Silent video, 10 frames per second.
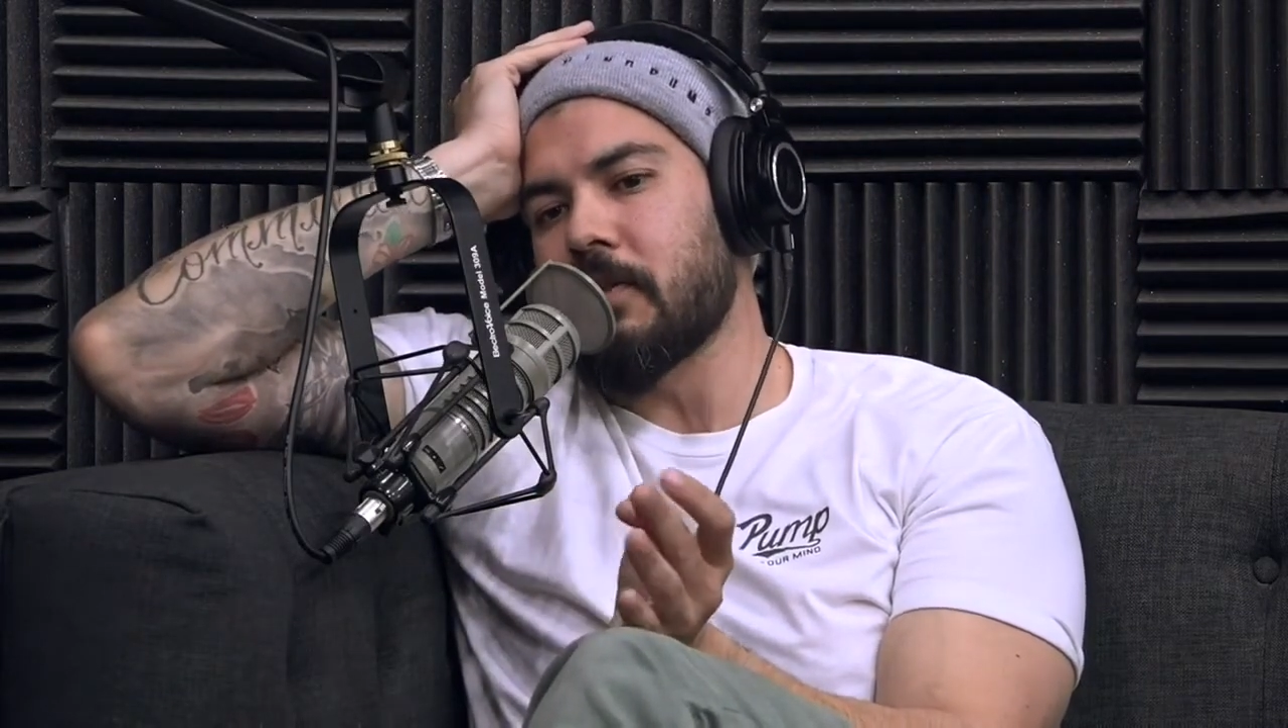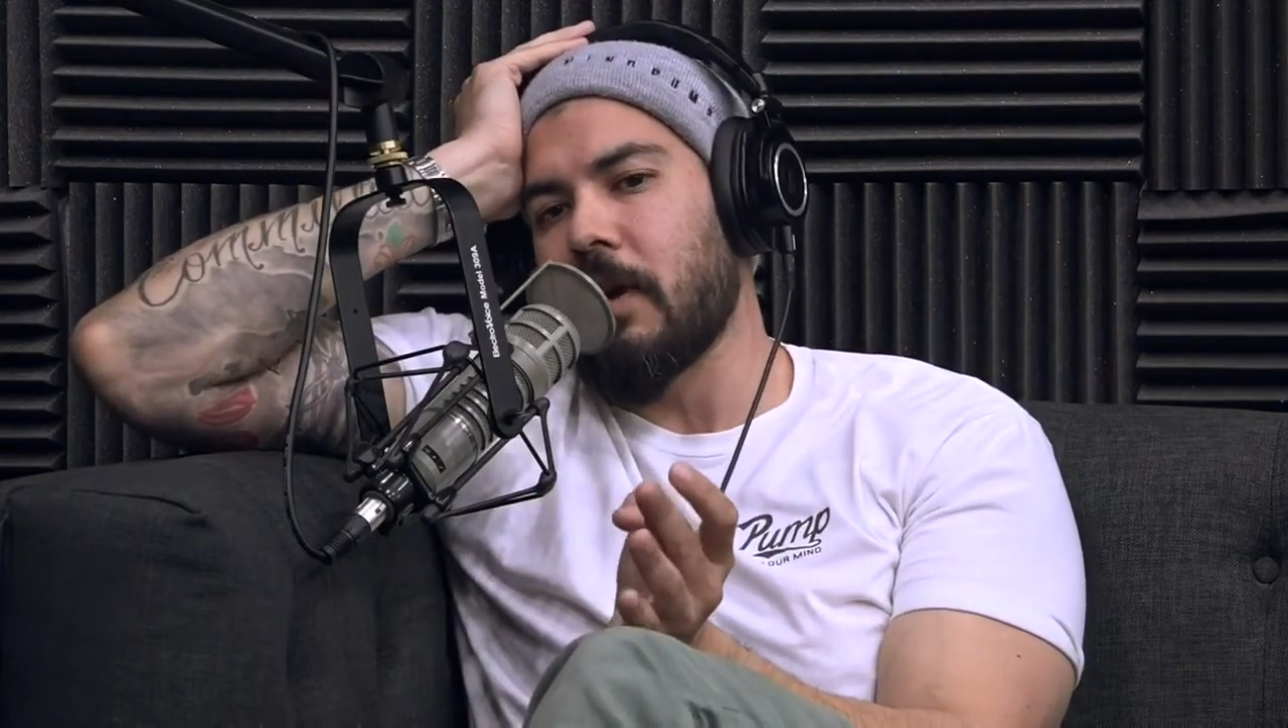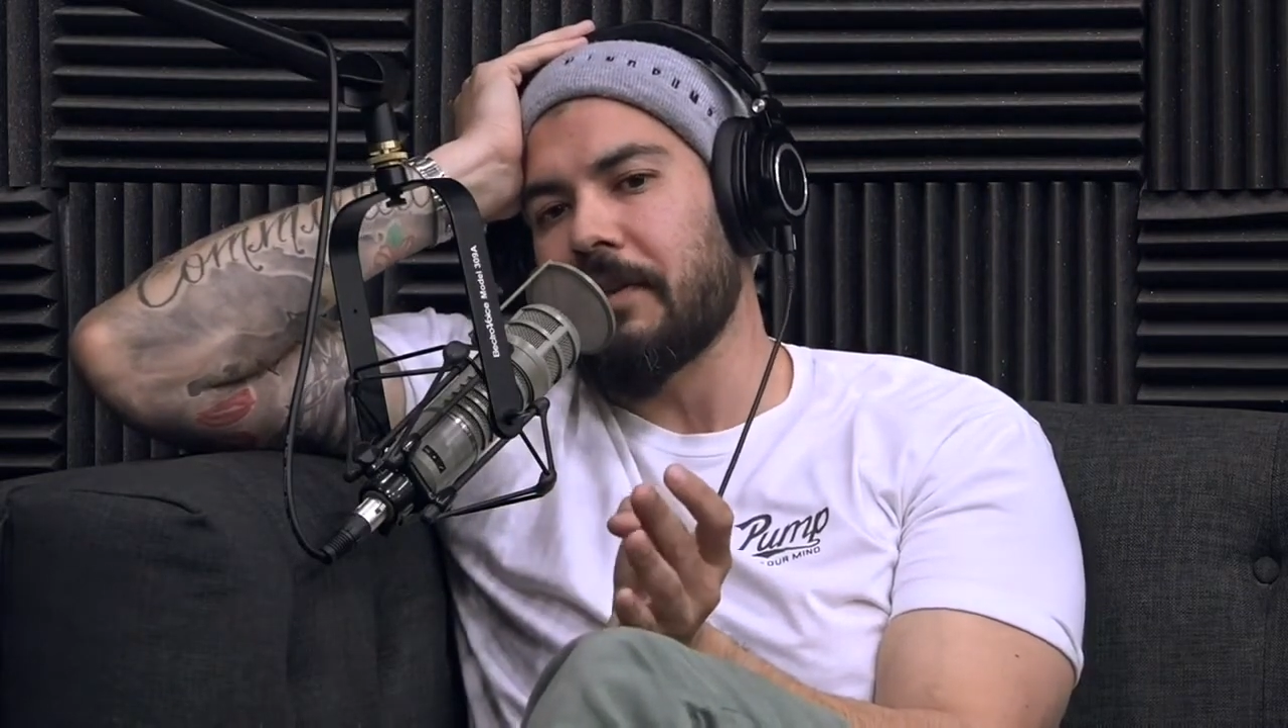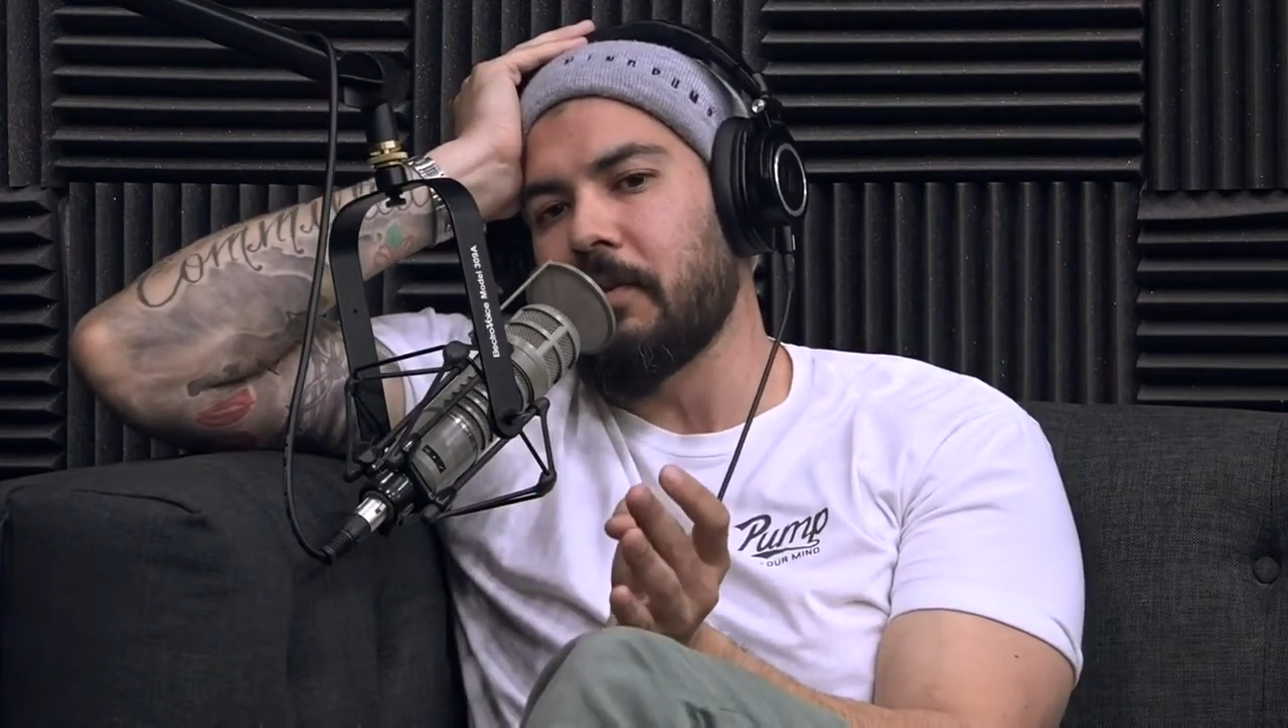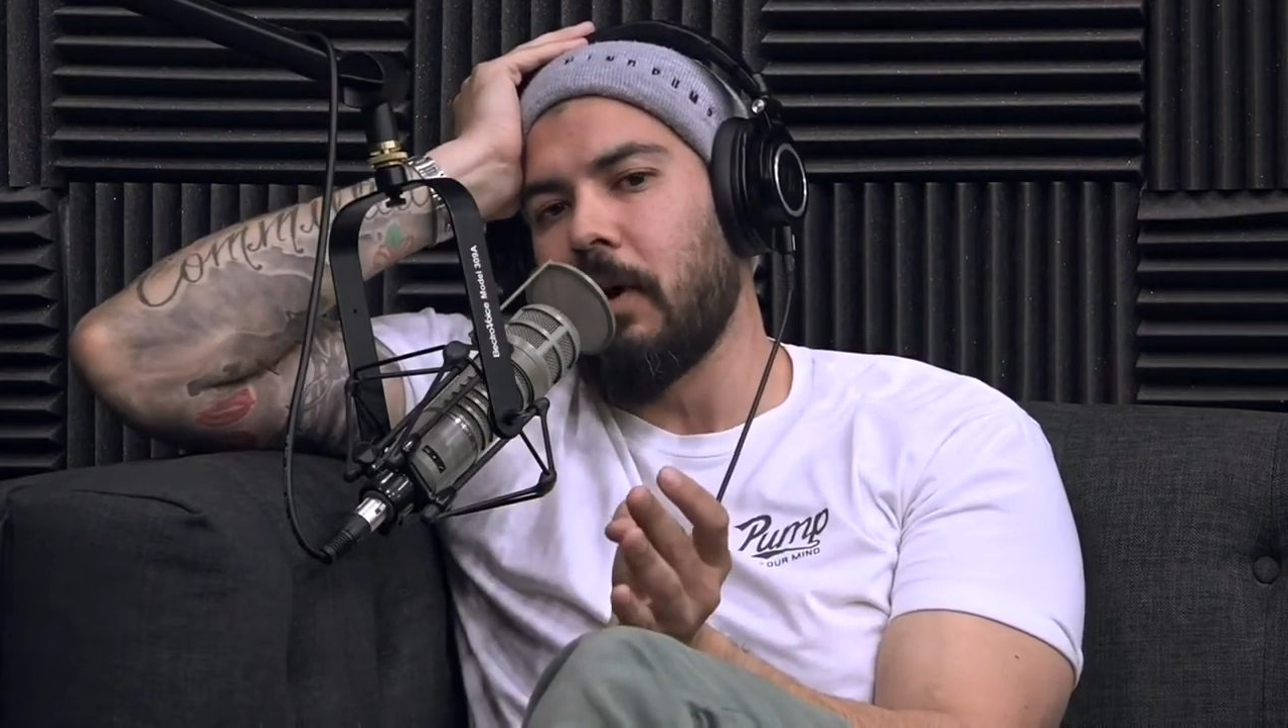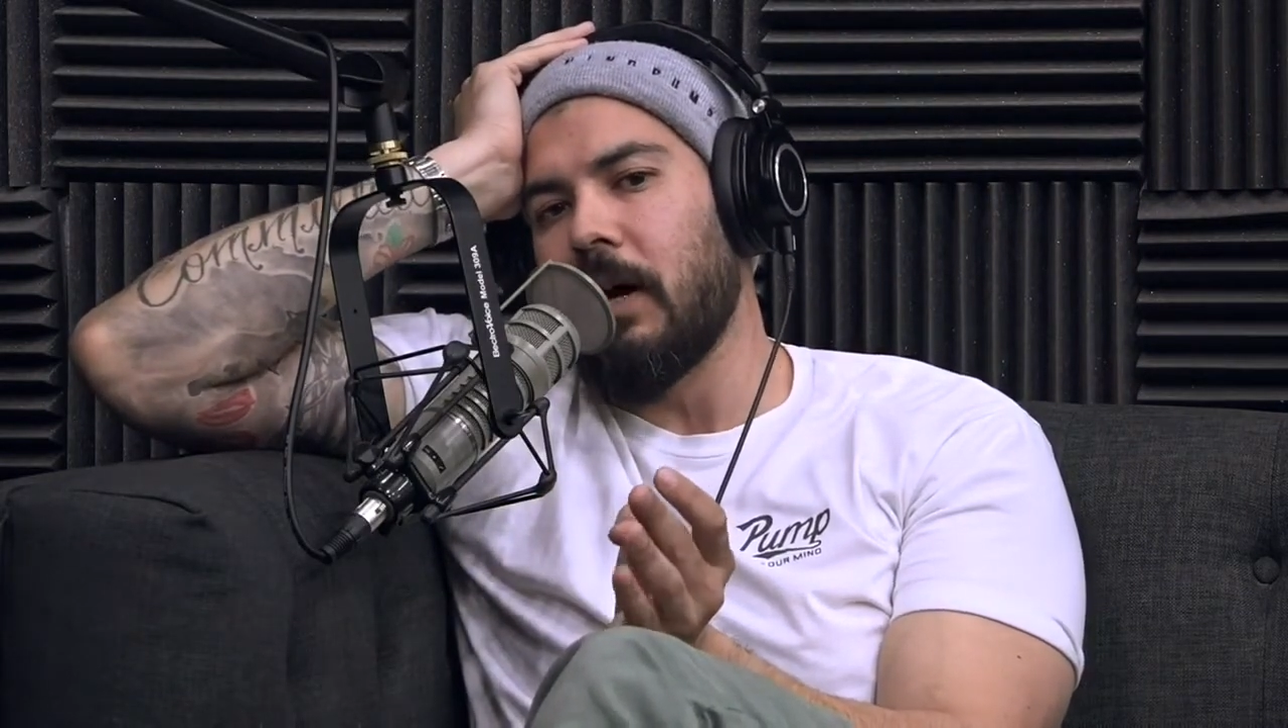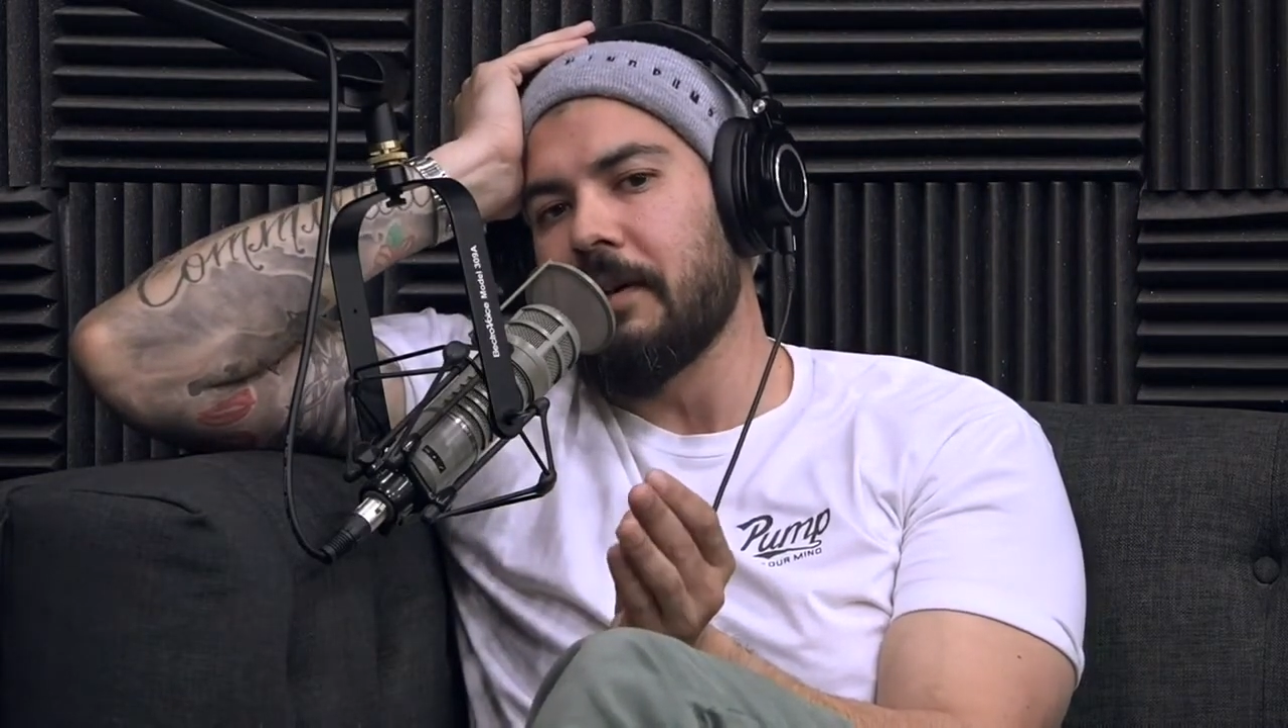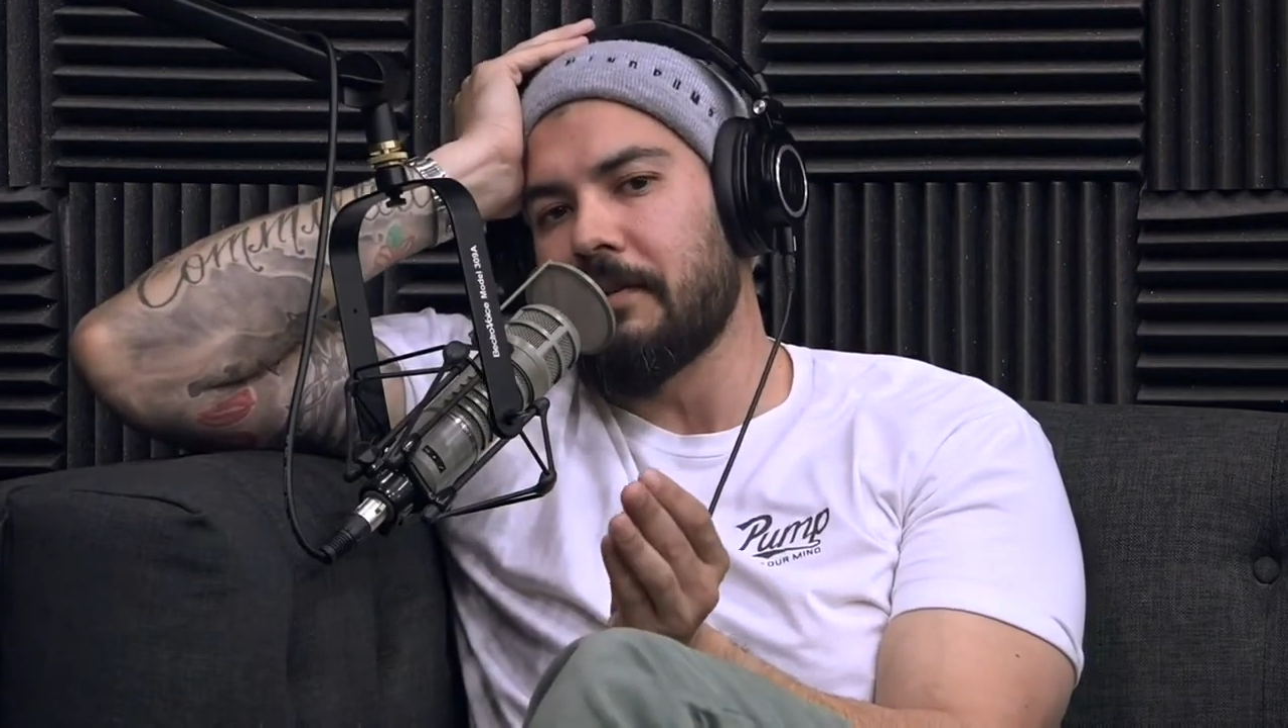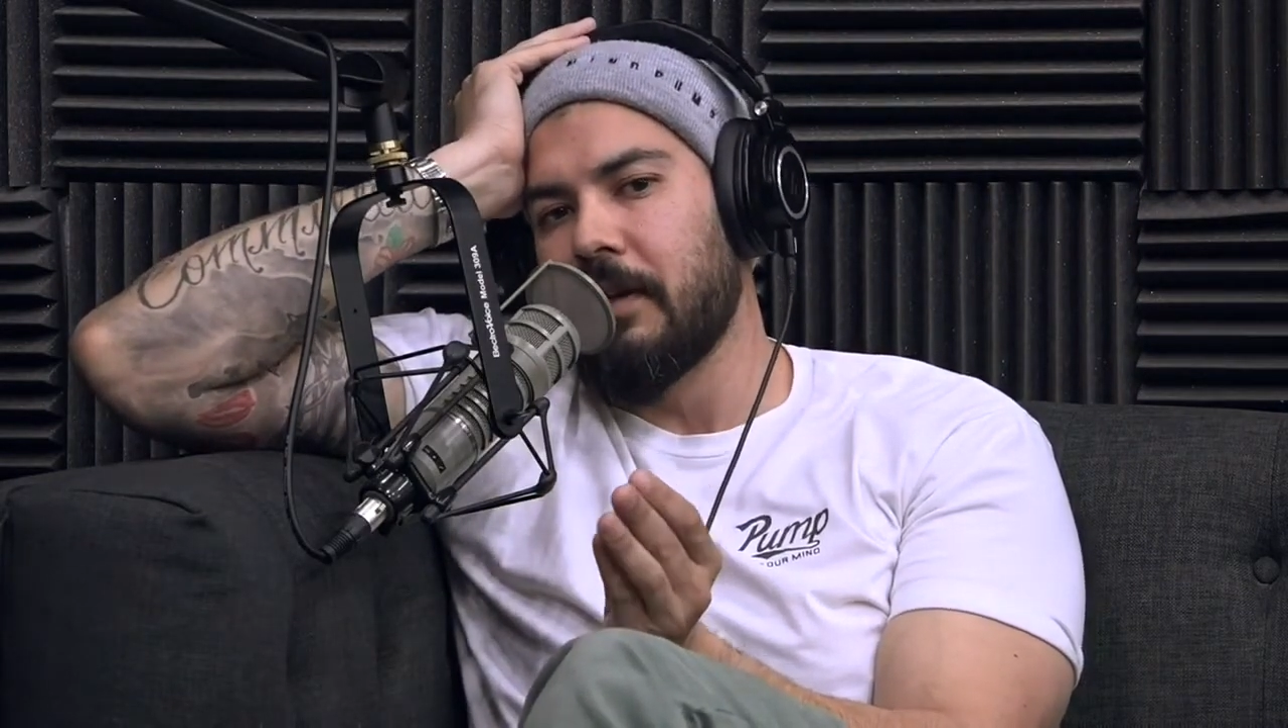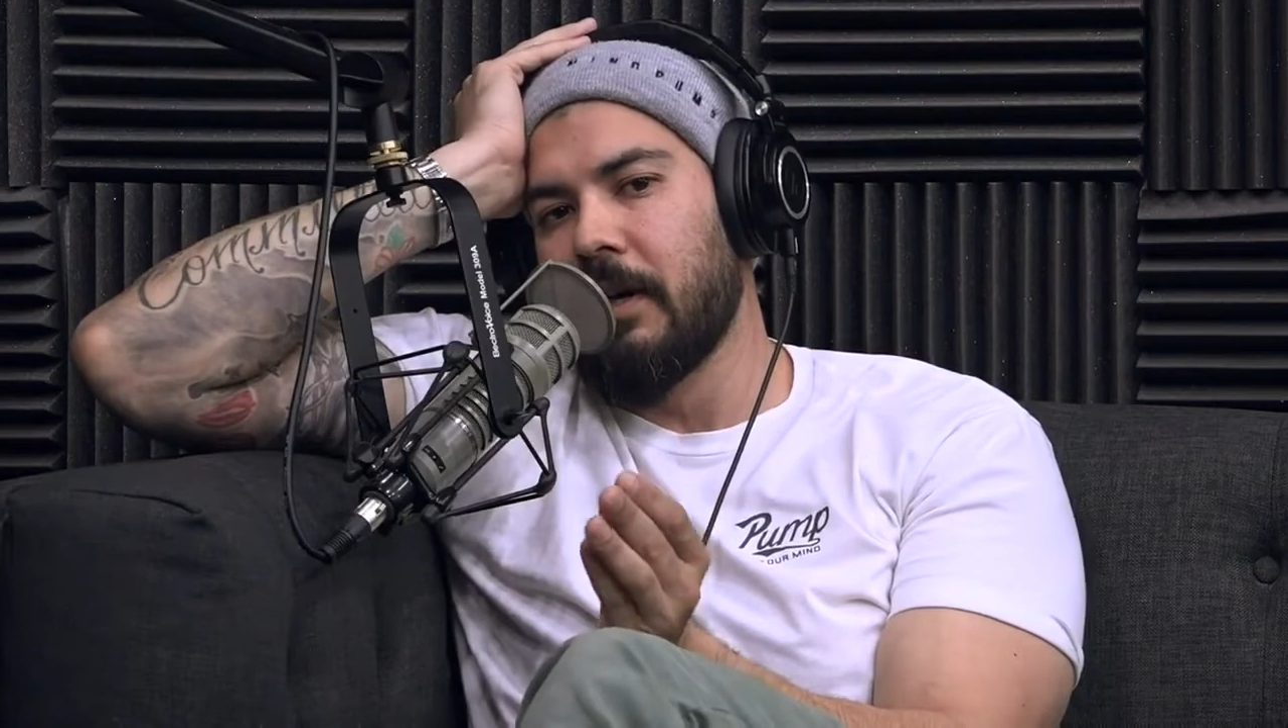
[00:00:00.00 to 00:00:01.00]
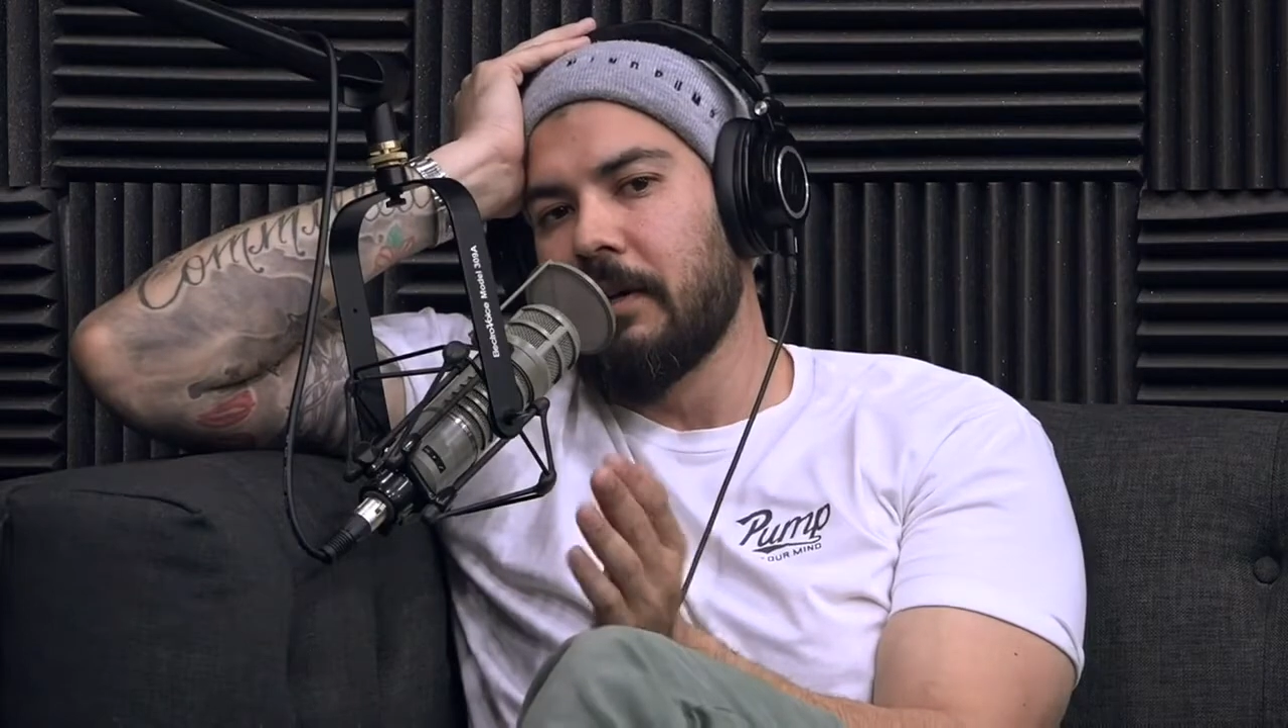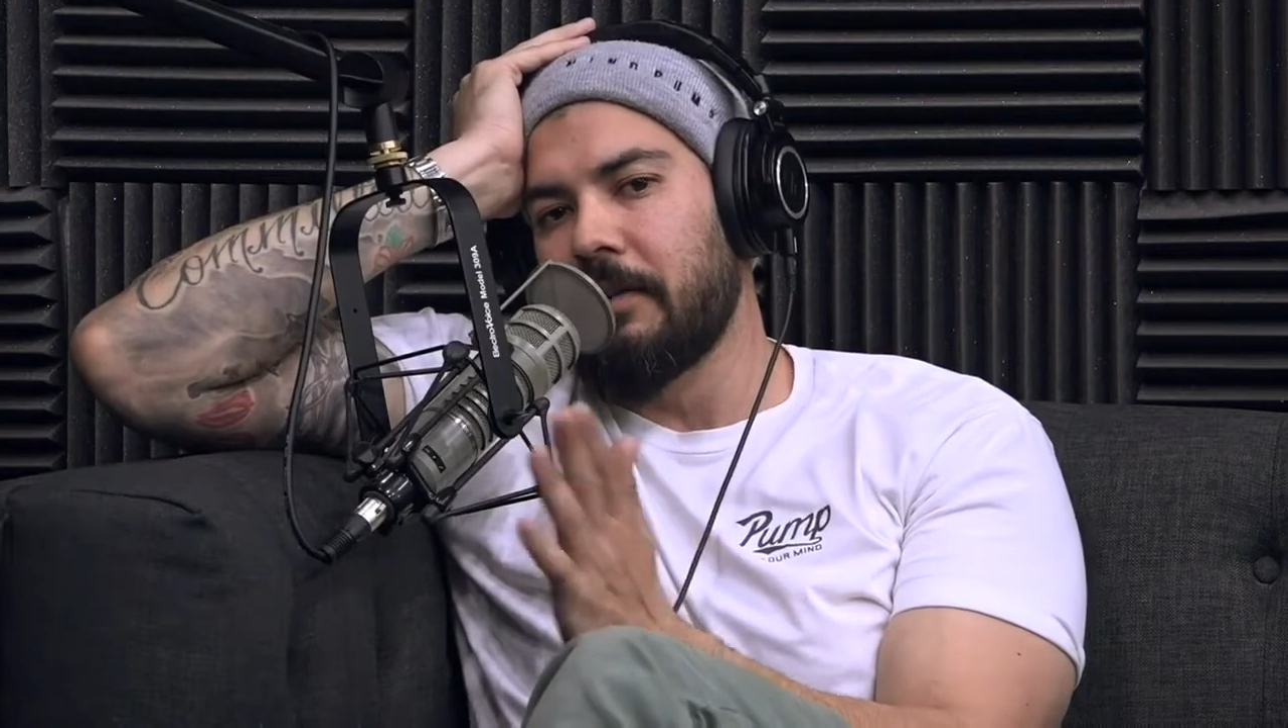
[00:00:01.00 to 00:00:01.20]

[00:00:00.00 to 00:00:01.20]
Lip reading: strength wise,